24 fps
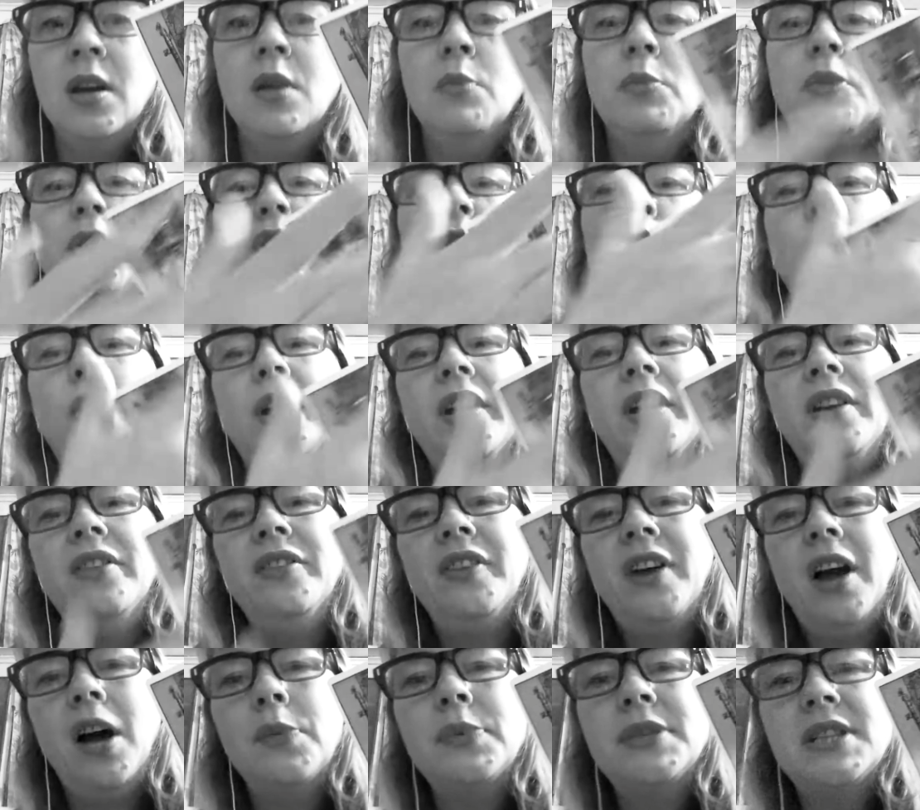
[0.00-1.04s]
But the Queen of
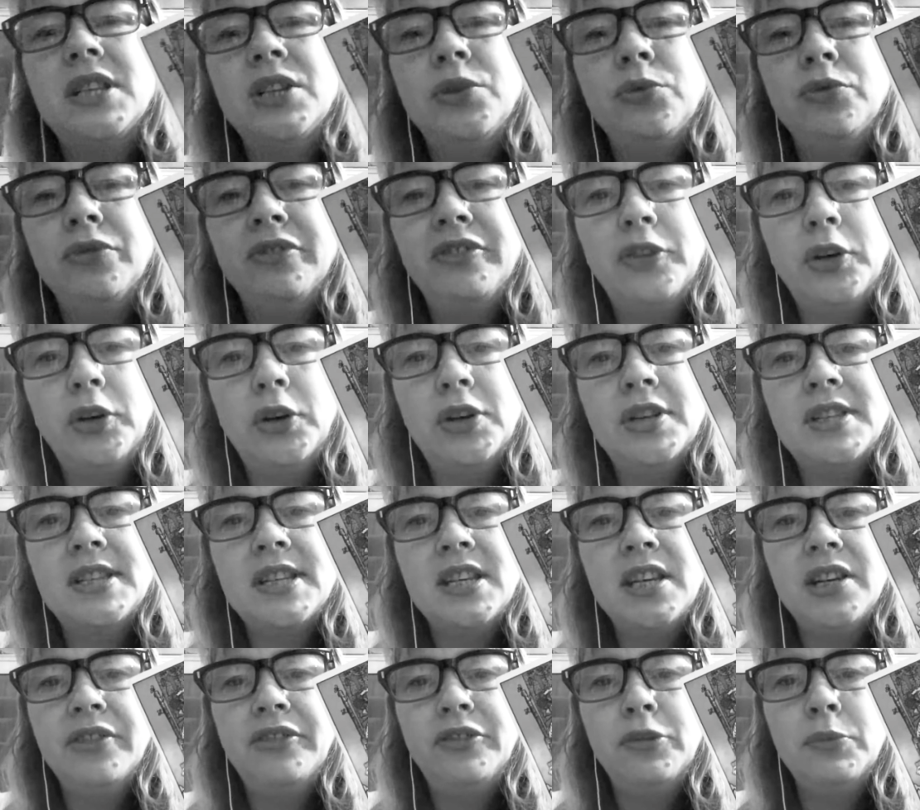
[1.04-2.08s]
Cups in reverse
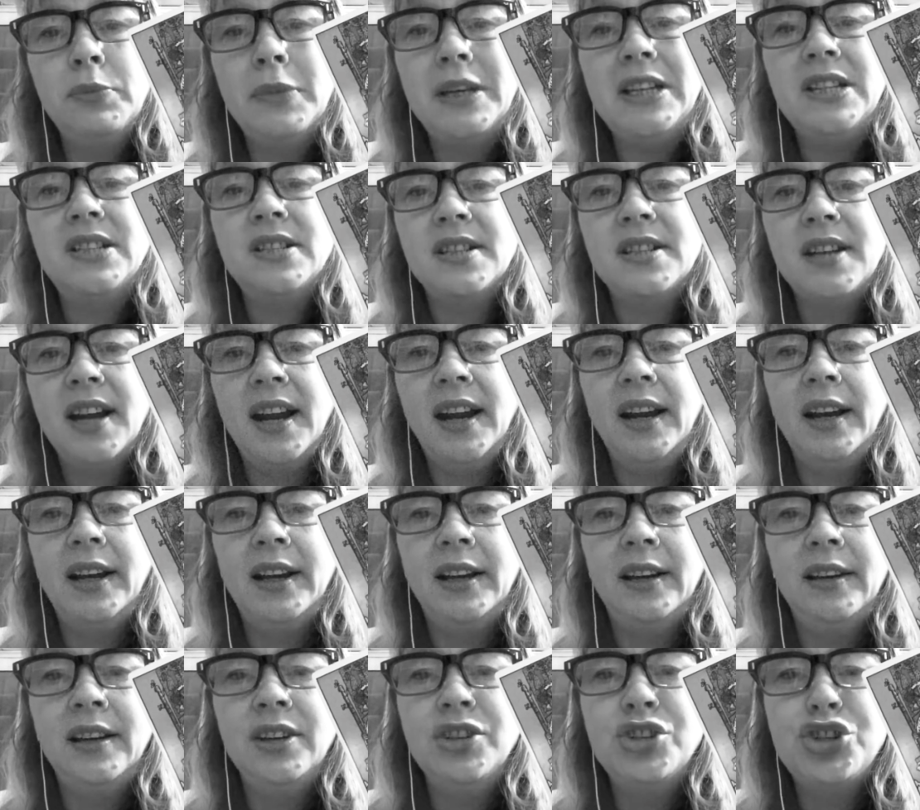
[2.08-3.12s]
here for me
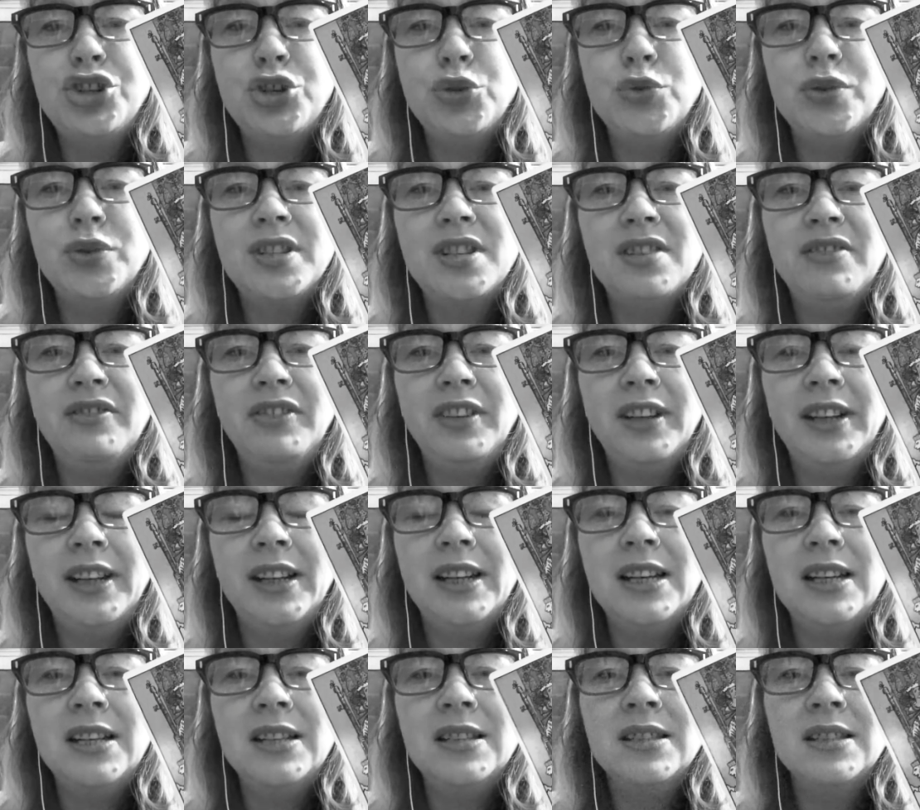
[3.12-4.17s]
today, intuitively,
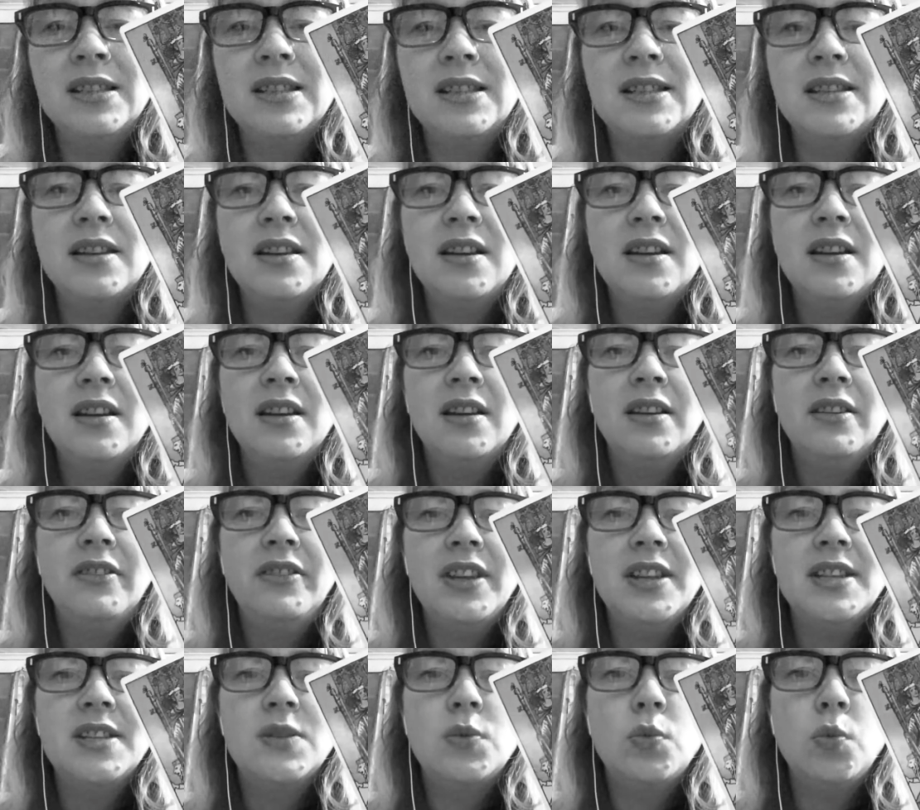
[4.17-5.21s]
is
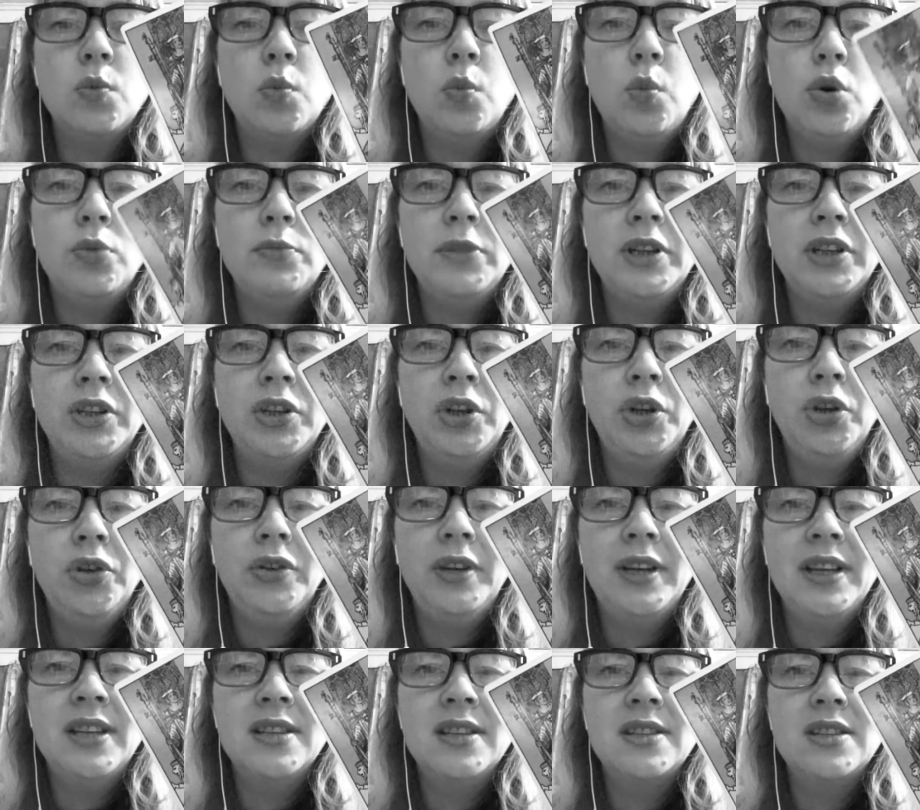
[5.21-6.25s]
this woman who
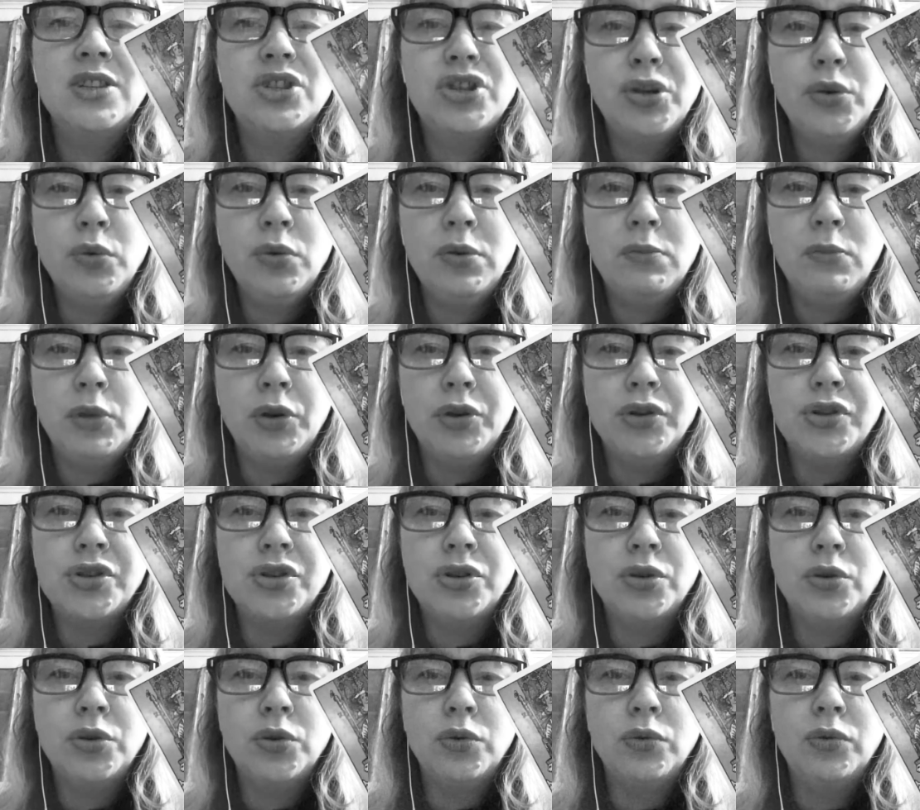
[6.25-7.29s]
is too
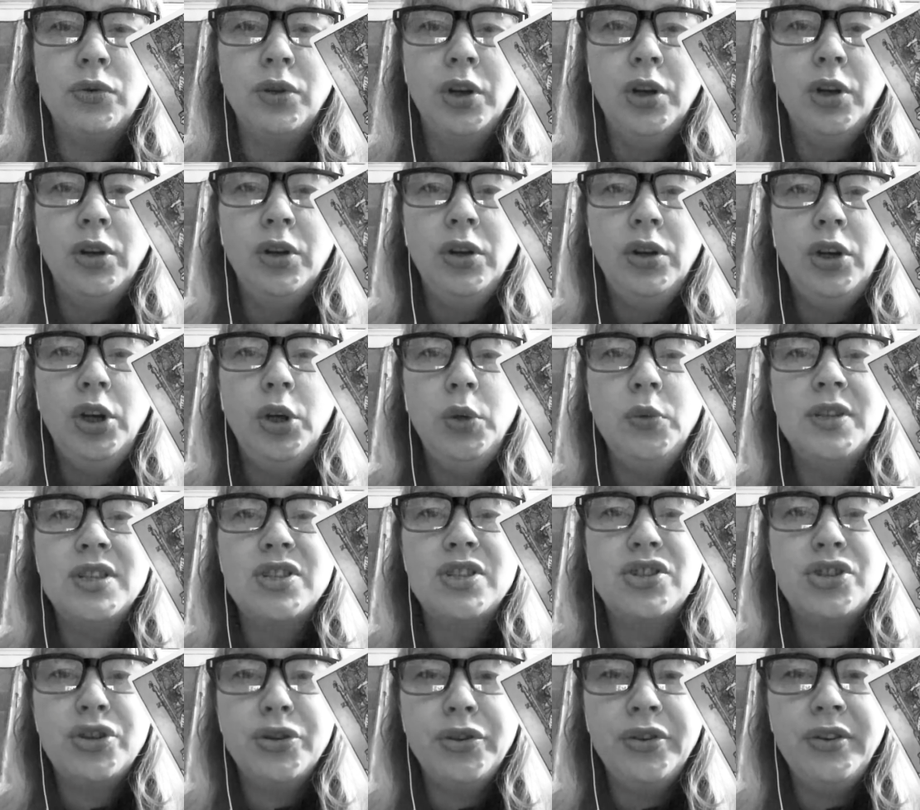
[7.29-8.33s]
emotional, who is
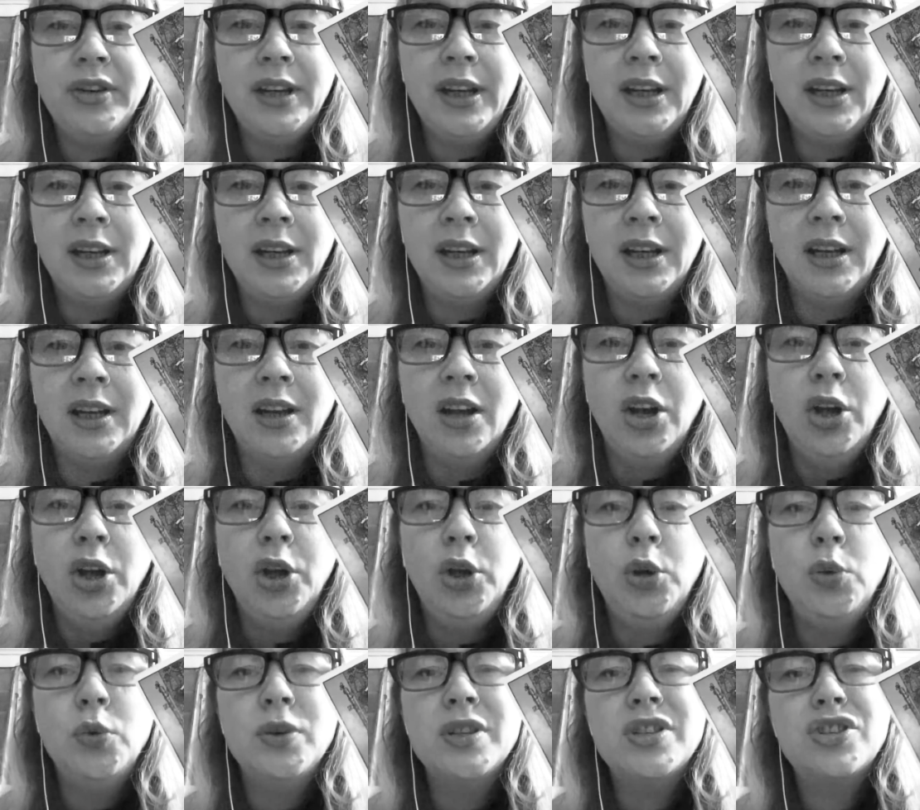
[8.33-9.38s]
too needy,
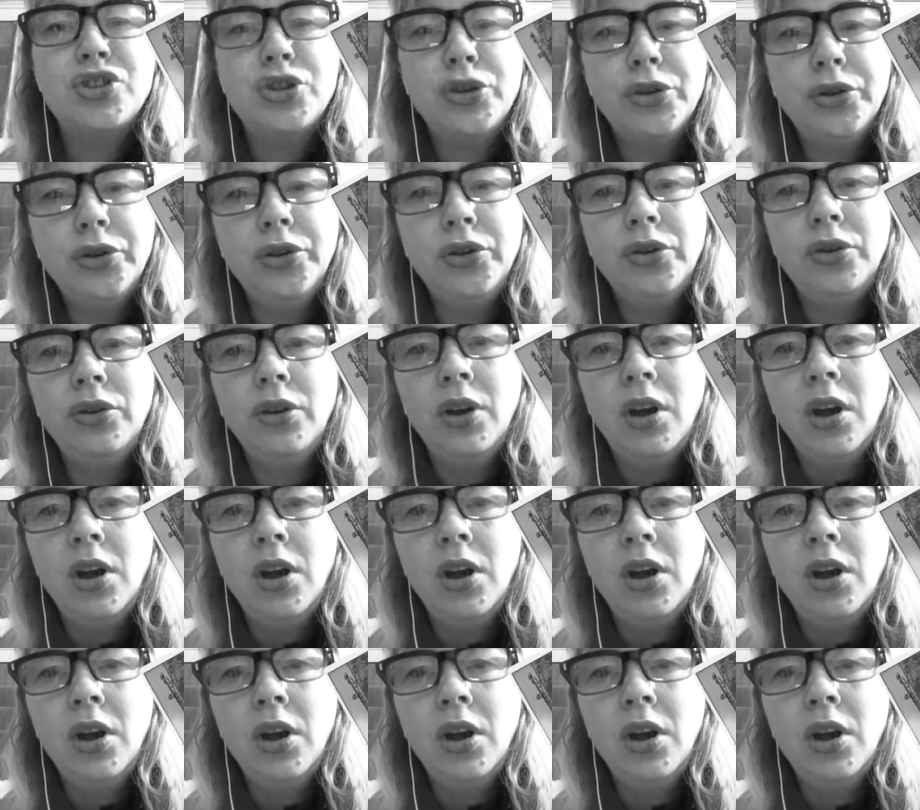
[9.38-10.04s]
who is too